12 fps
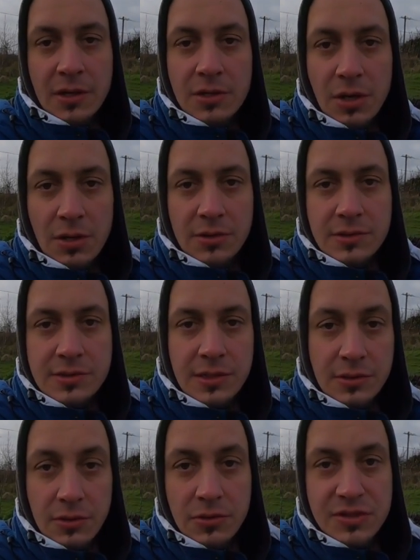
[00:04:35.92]
currants
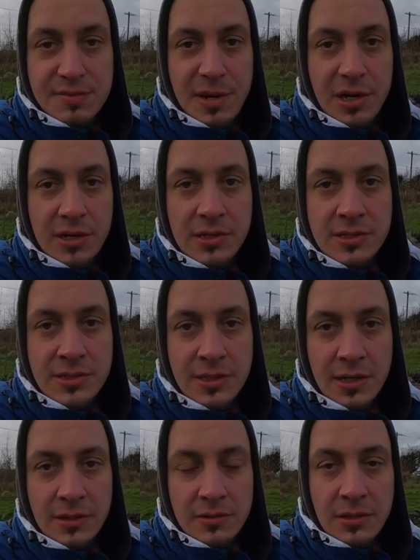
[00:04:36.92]
and gooseberries
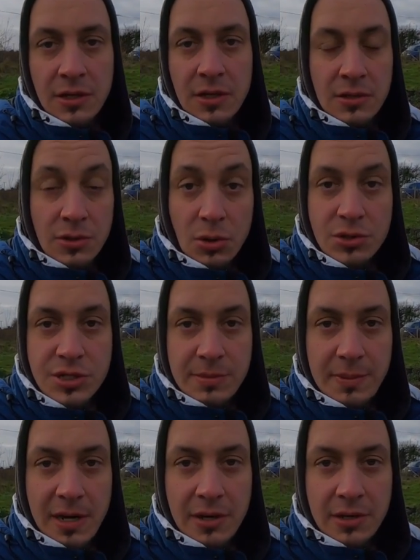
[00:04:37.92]
and
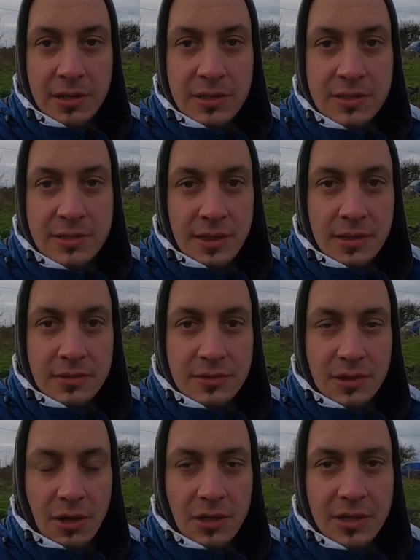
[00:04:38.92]
goji berries
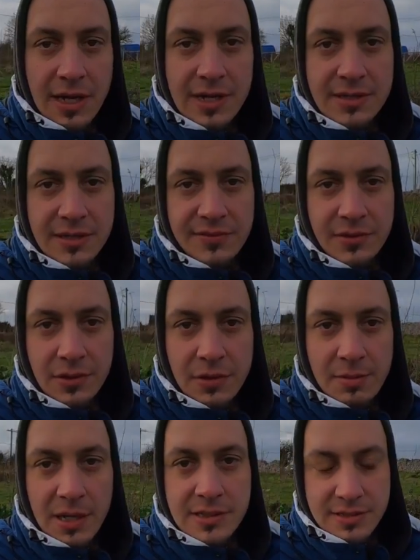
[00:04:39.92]
and all kinds of different
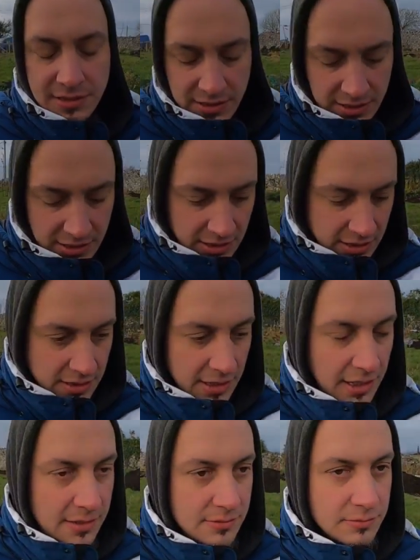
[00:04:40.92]
other plants,
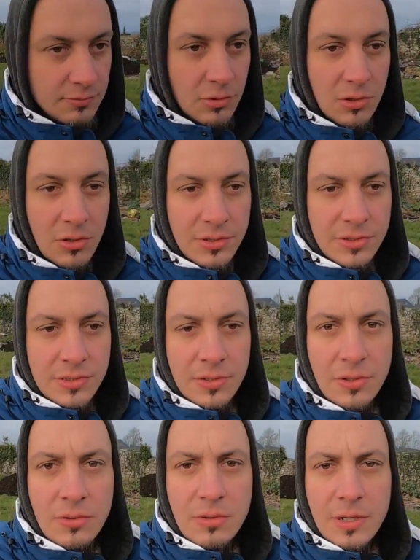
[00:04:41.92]
and we're going
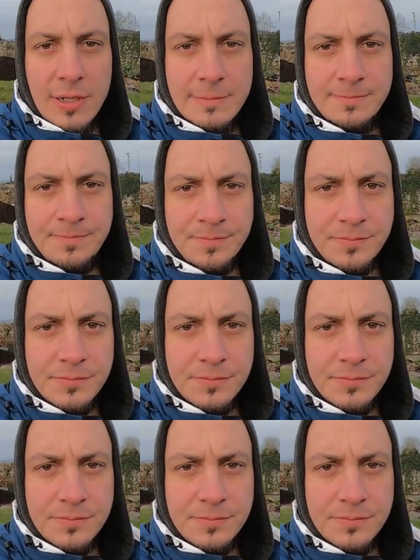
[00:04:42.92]
to